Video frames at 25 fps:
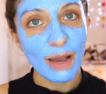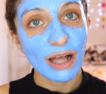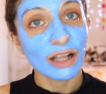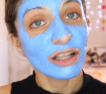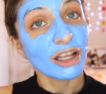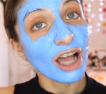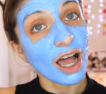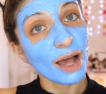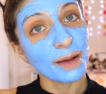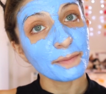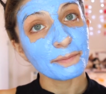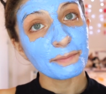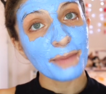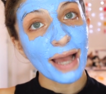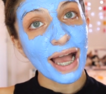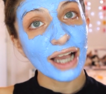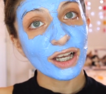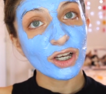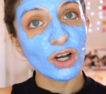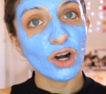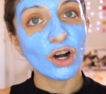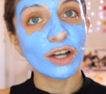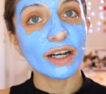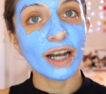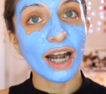I'll come
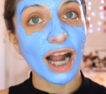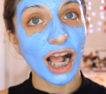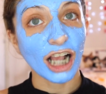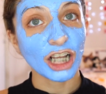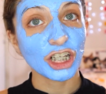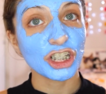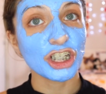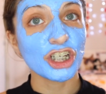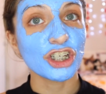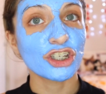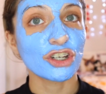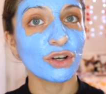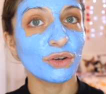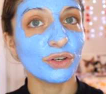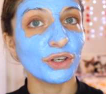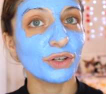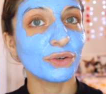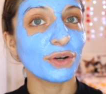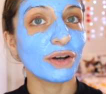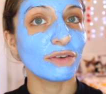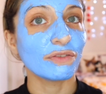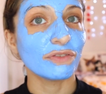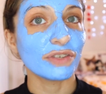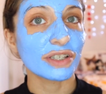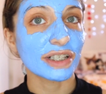back on and actually show you
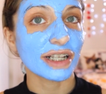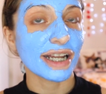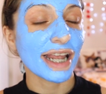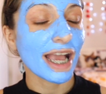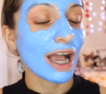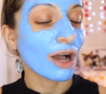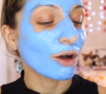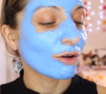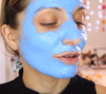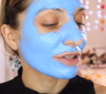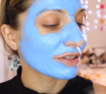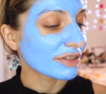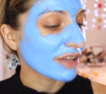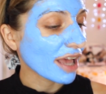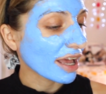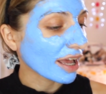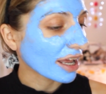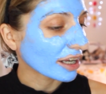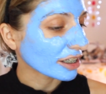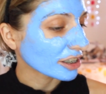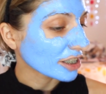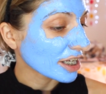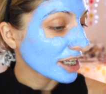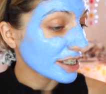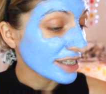obviously how it
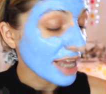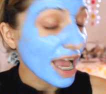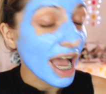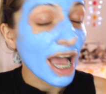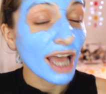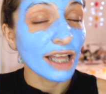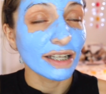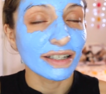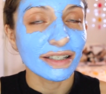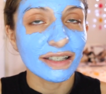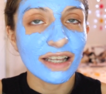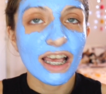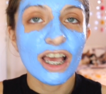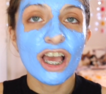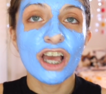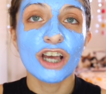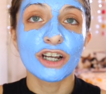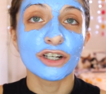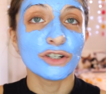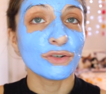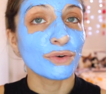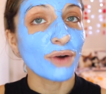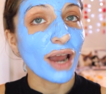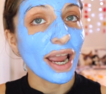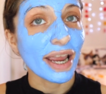has
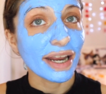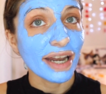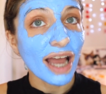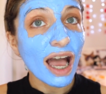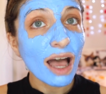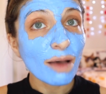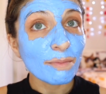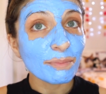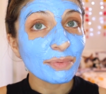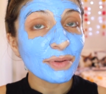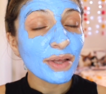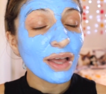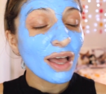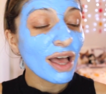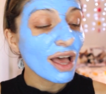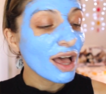dried up.